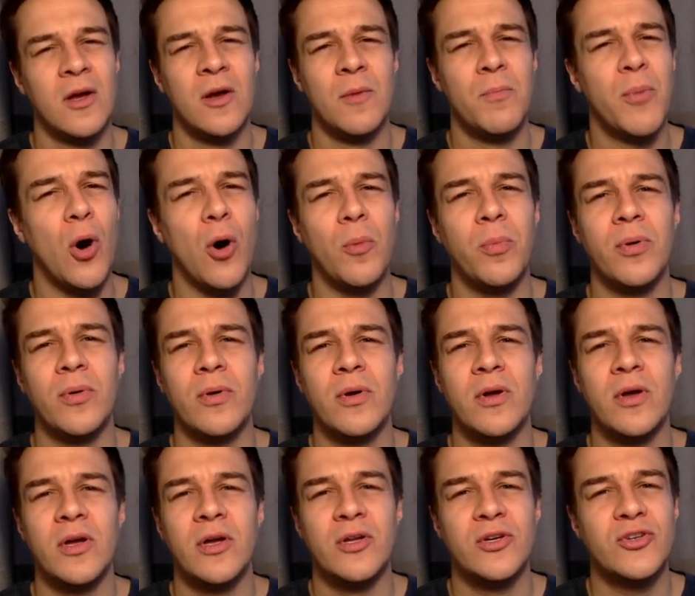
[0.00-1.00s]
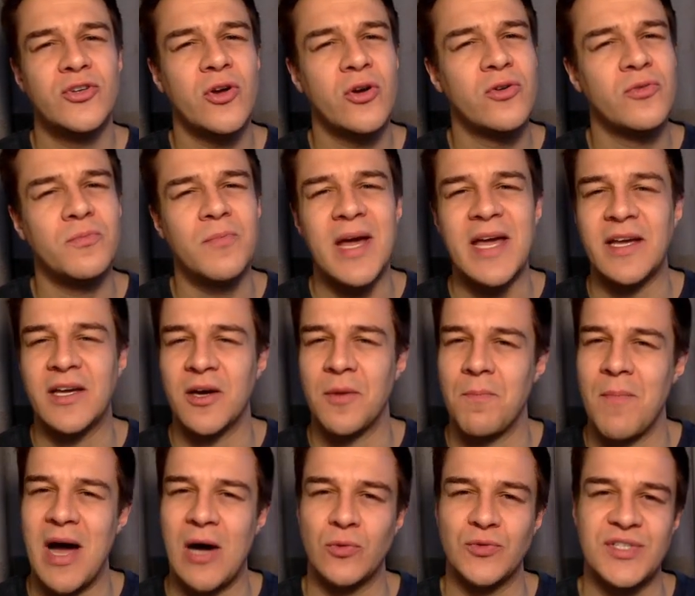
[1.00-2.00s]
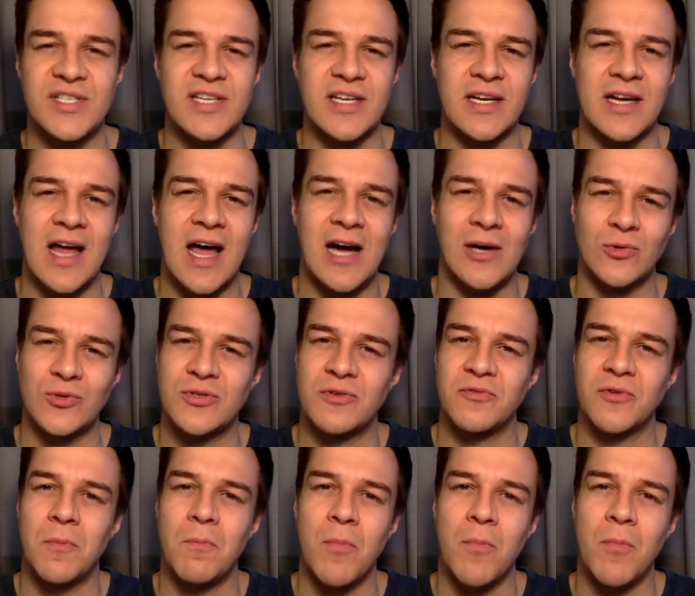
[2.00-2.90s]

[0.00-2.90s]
Bob, don't make a mountain out of a